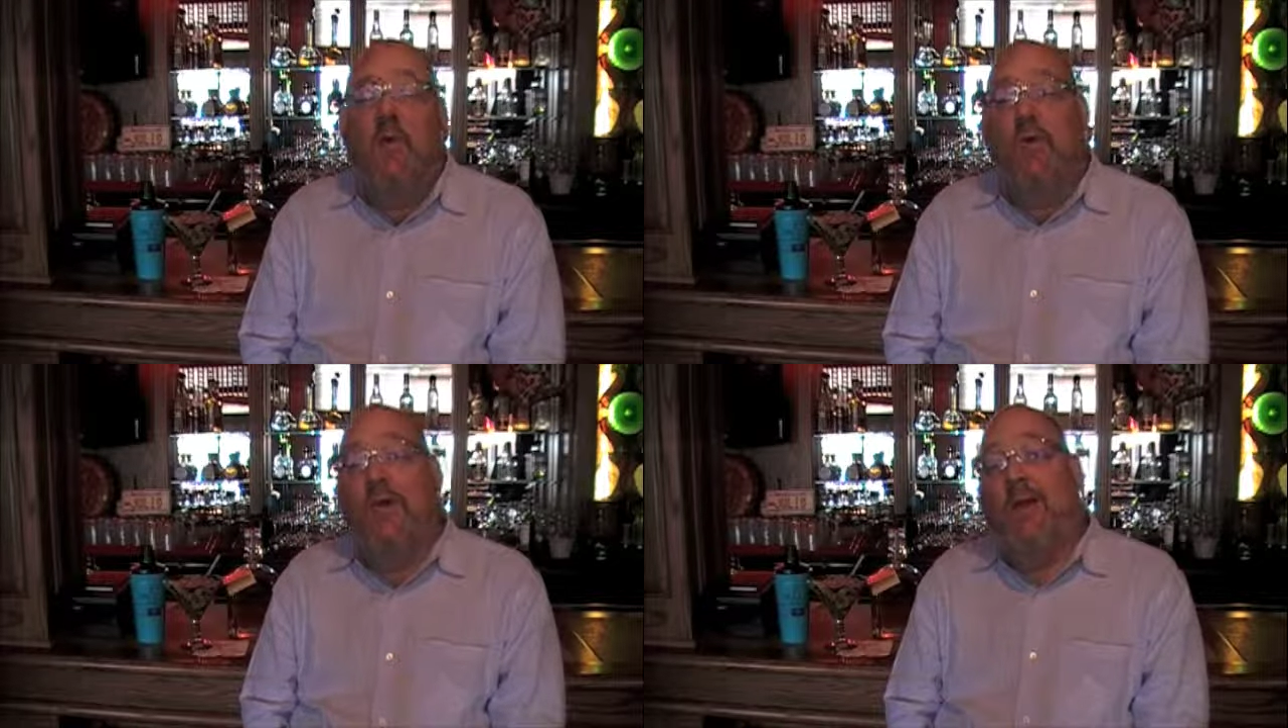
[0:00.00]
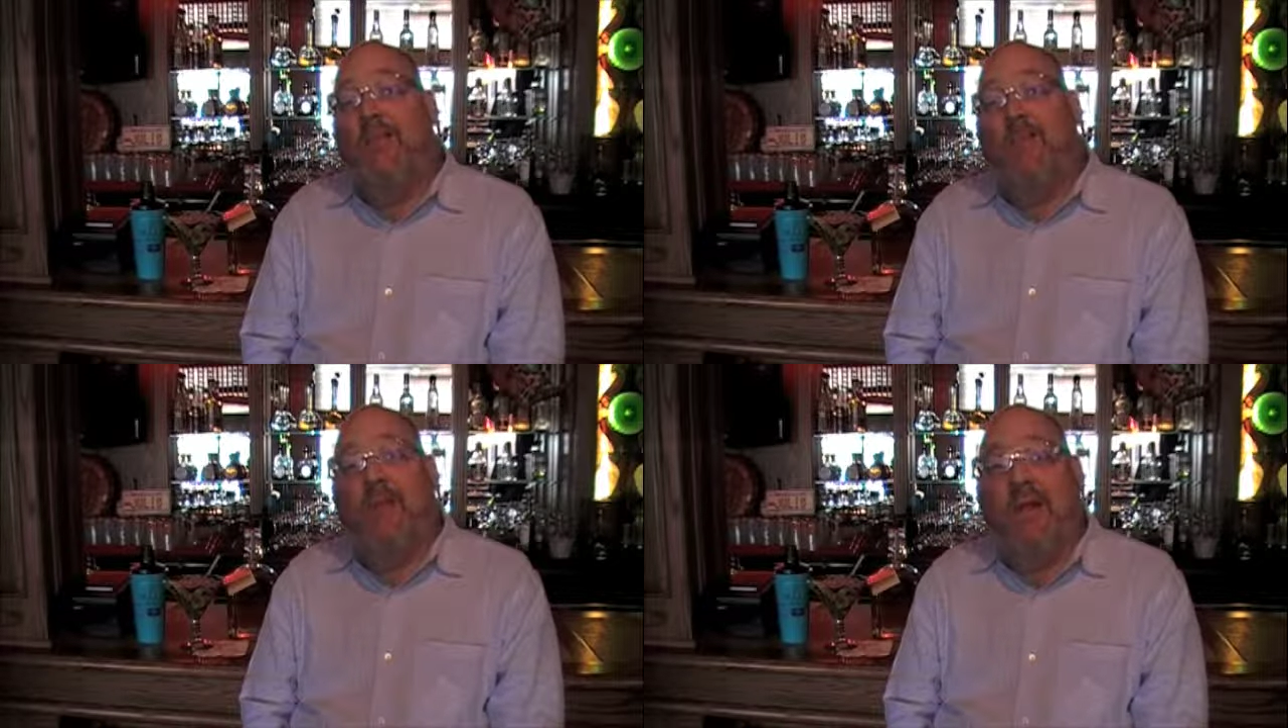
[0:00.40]
We were able
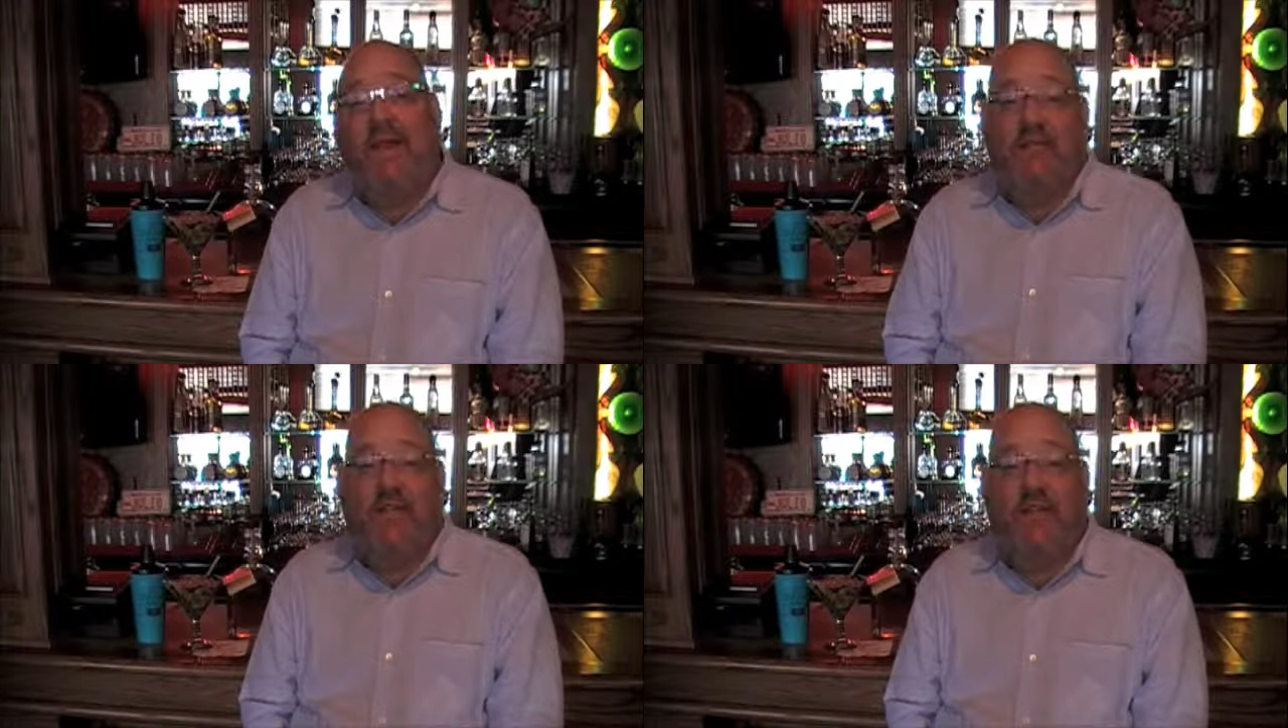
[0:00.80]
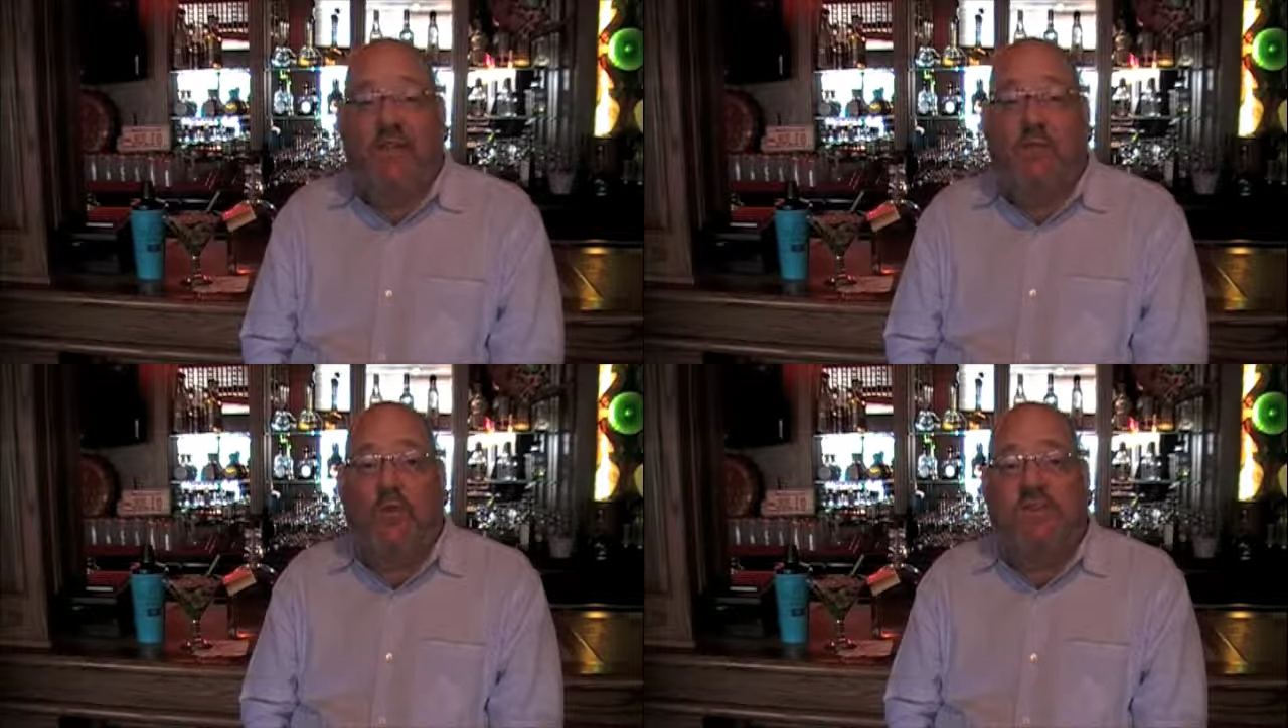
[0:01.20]
to bring everything
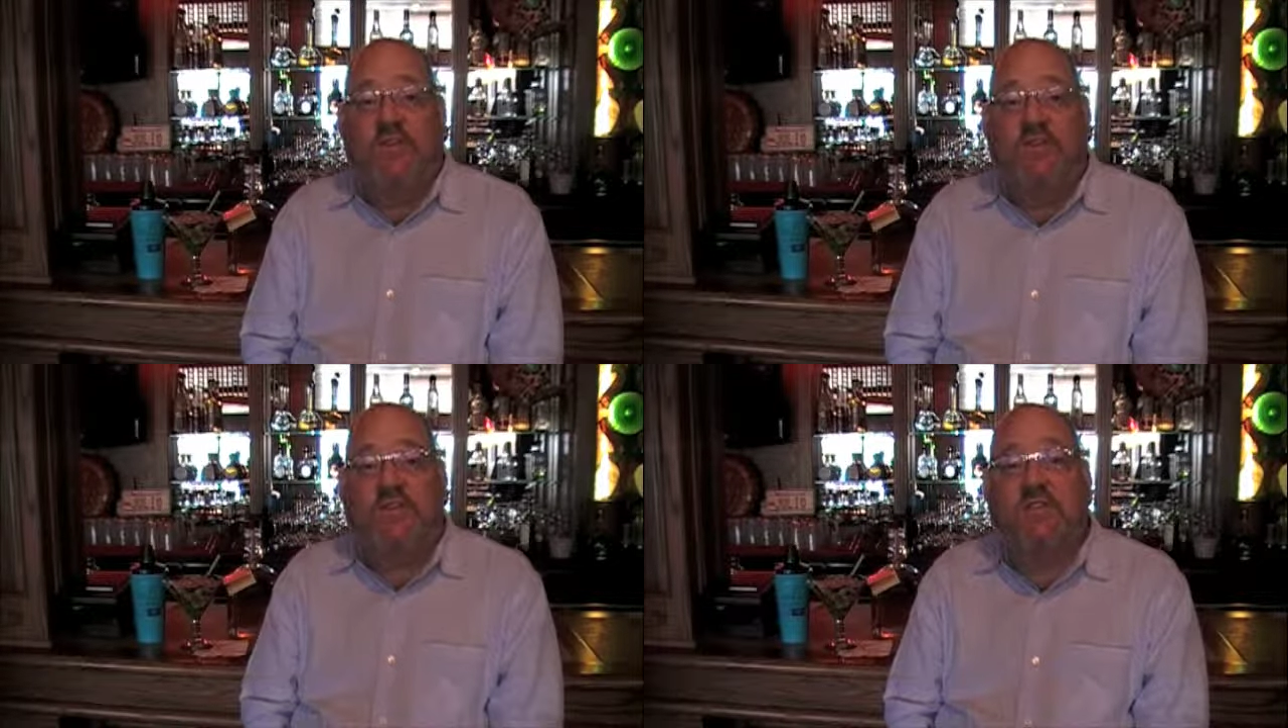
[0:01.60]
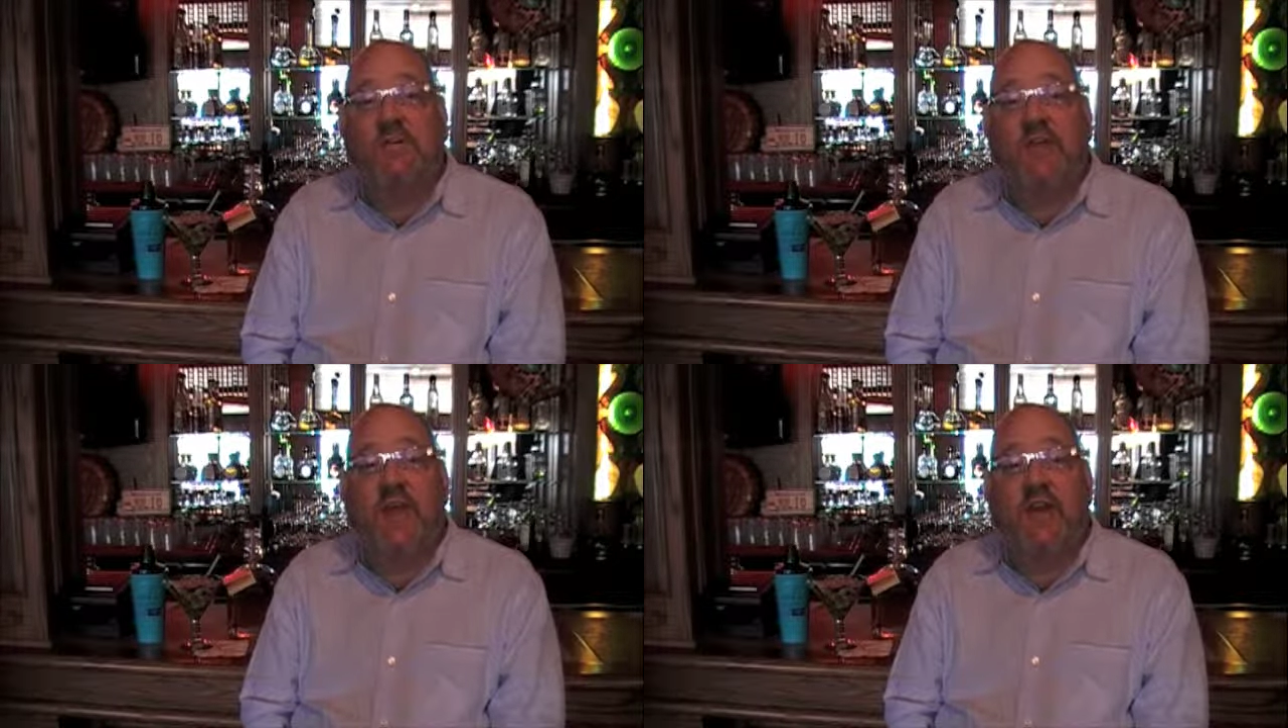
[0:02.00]
with us that
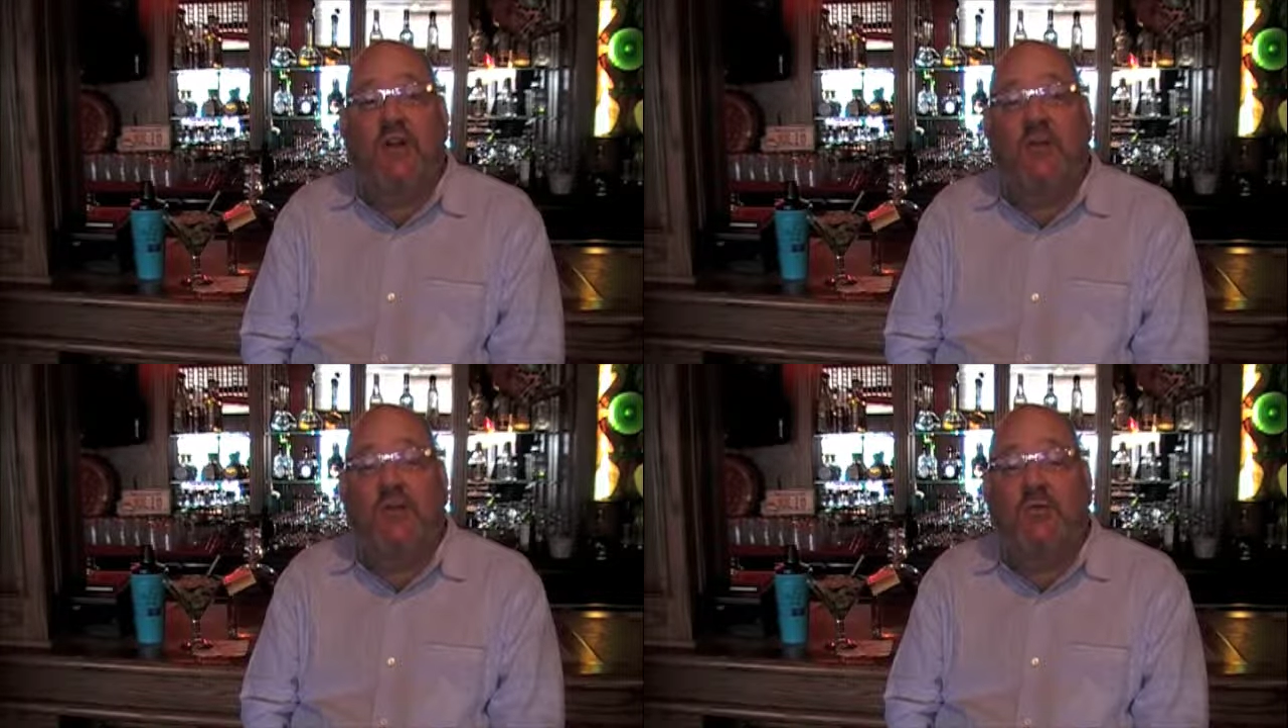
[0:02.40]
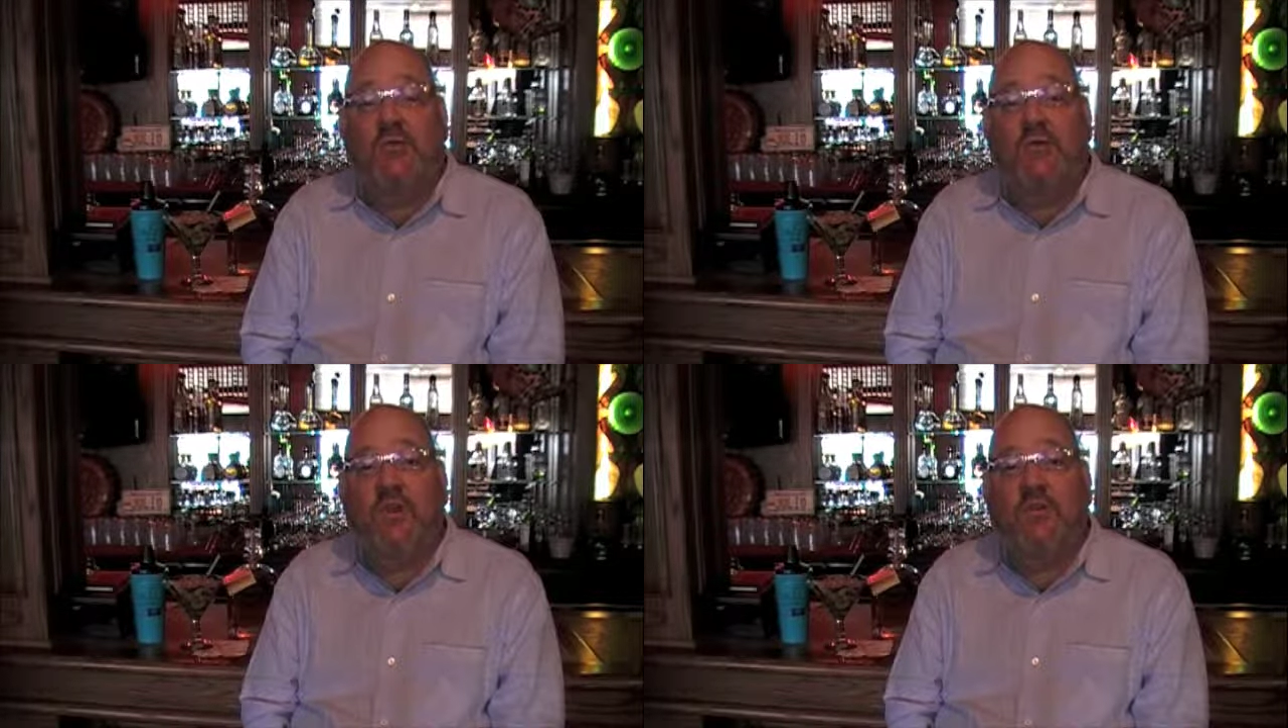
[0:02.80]
we had in our own
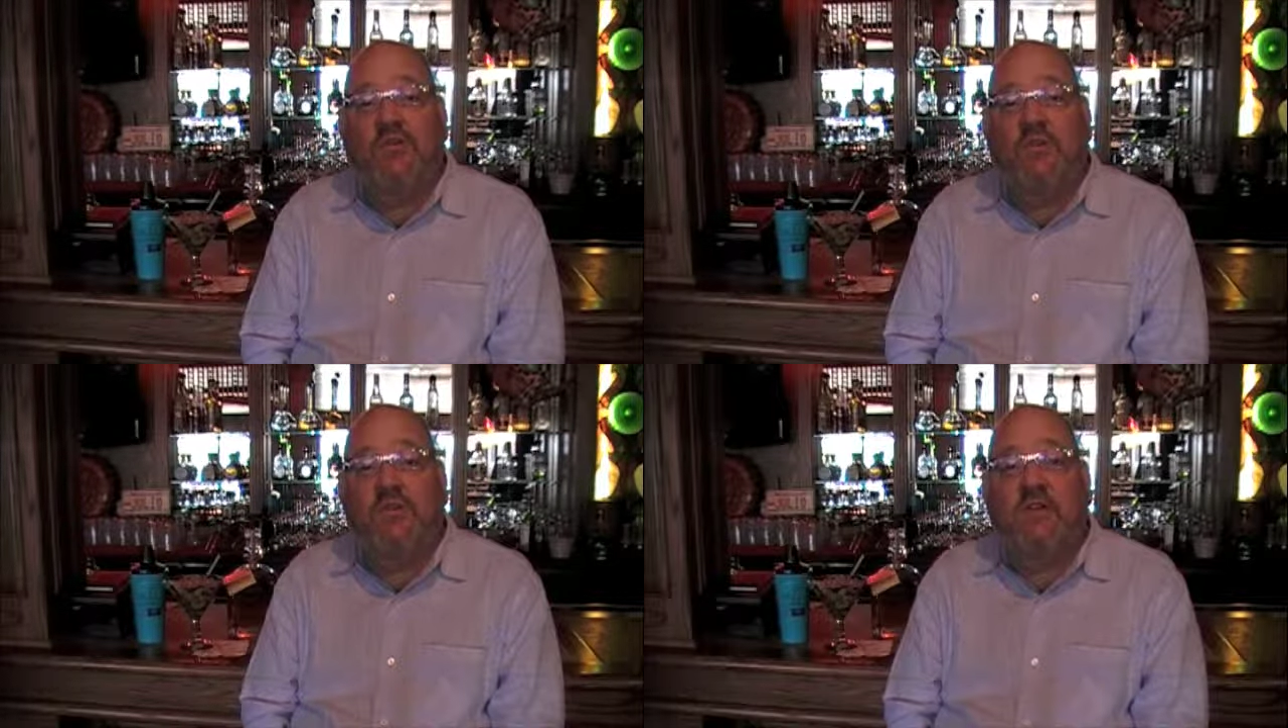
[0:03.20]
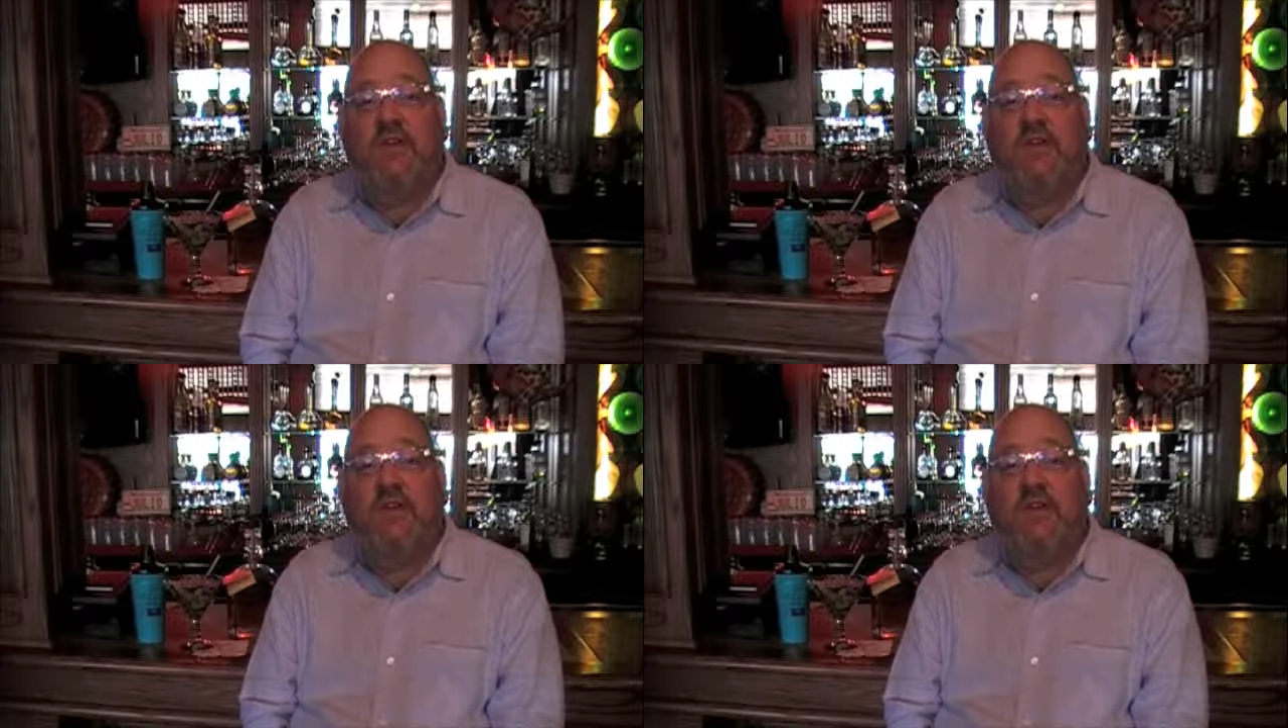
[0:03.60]
location.